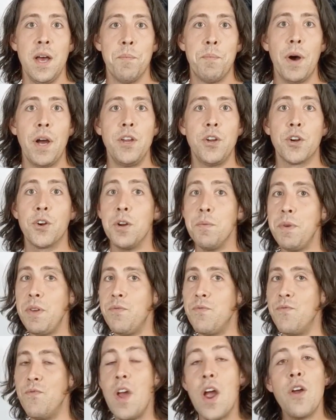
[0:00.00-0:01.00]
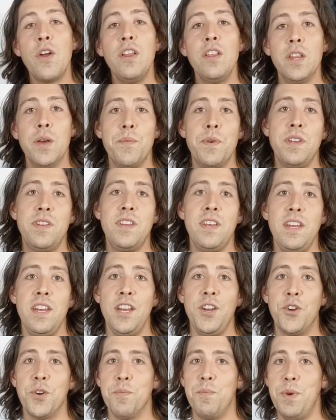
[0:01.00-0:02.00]
but you're going to be very limited
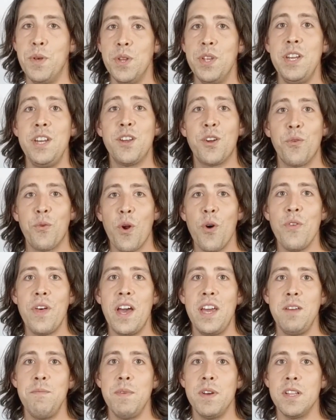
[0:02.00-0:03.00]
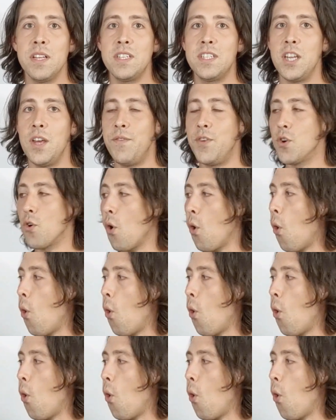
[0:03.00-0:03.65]
in your ability to grow that email list if you're